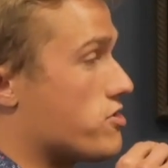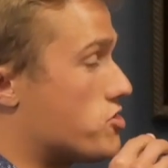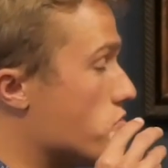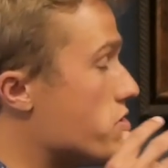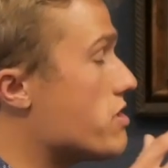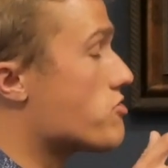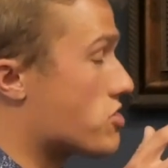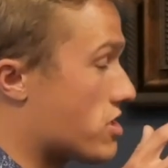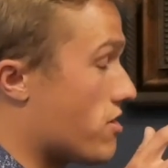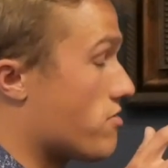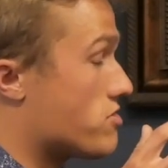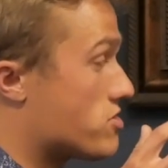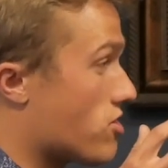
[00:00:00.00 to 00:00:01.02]
2 years
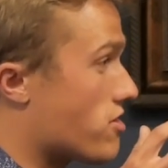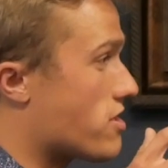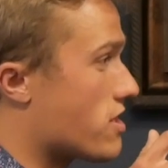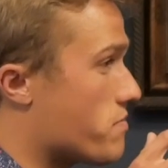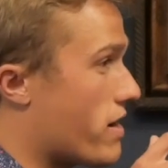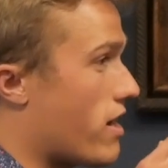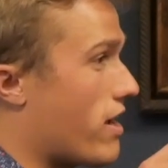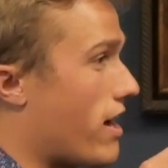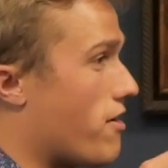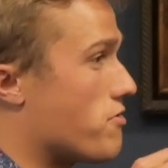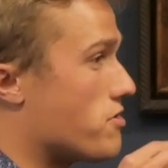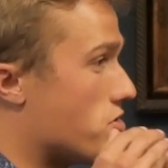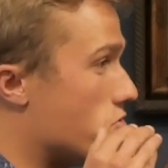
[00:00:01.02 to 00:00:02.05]
ago talking about
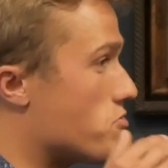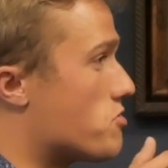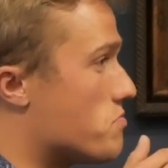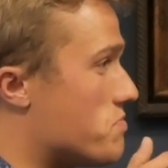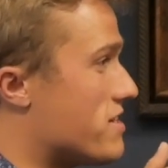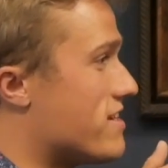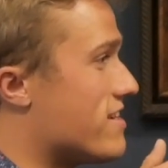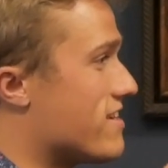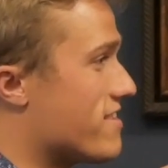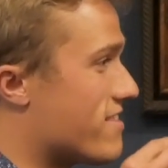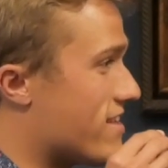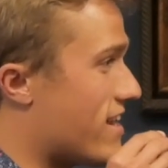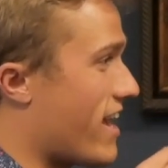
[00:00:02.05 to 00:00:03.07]
how you could be
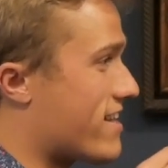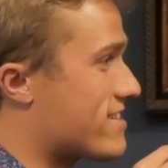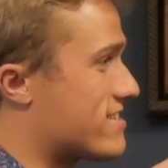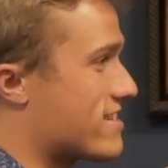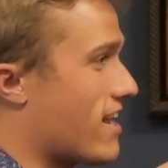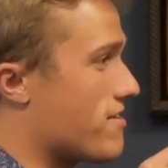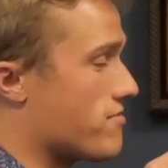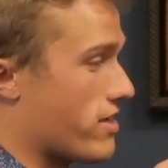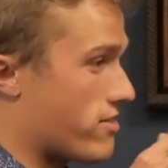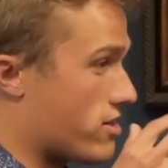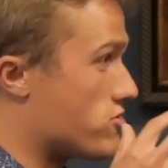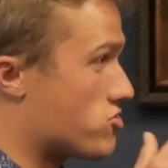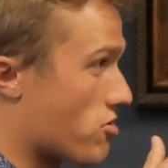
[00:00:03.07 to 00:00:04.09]
the next kind of
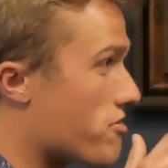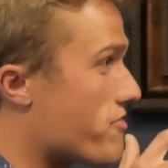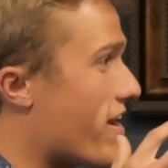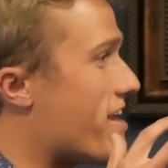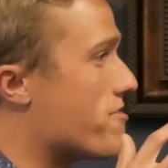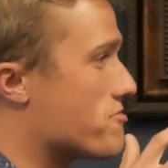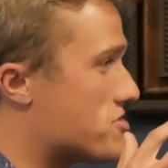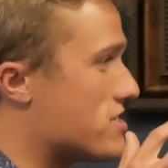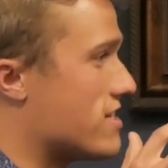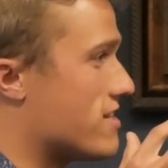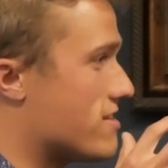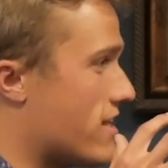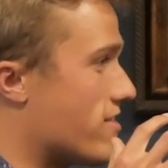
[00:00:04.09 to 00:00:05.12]
the conservative
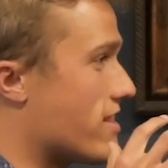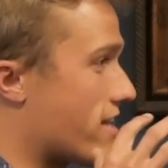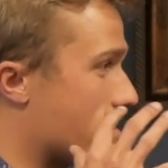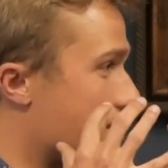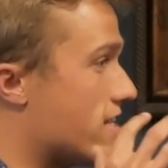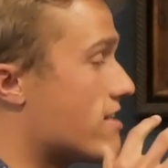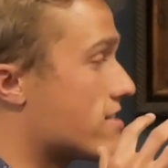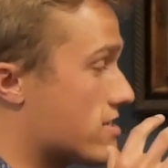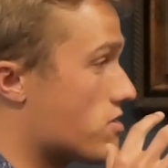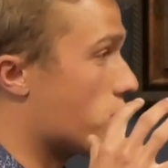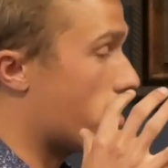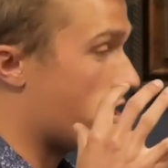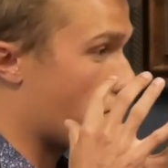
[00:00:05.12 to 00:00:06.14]
AOC and lead us
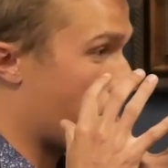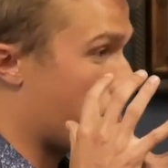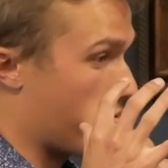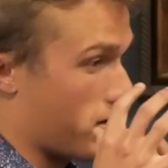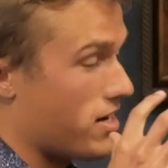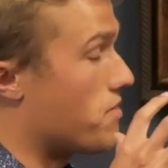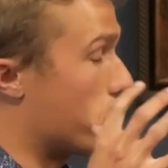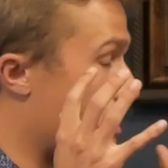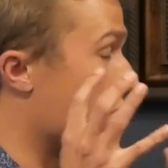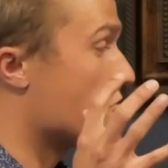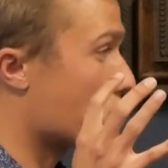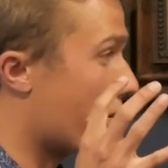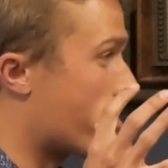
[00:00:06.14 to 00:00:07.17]
in a
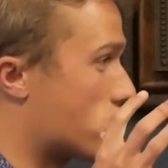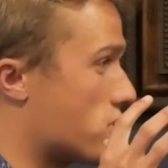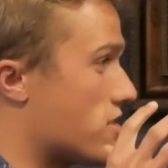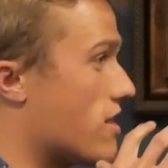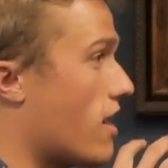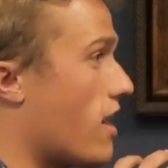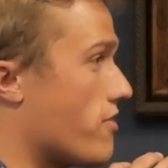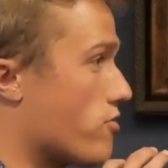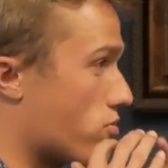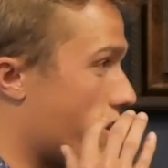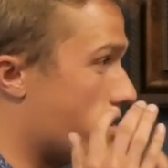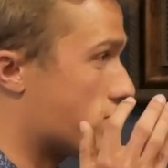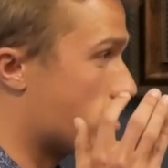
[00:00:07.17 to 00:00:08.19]
better direction on the
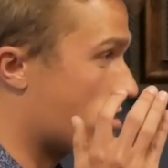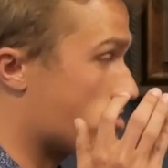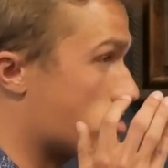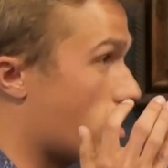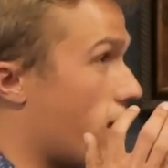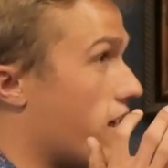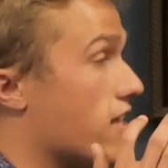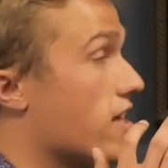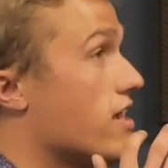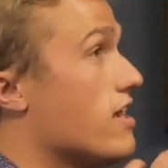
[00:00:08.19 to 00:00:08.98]
right of center side.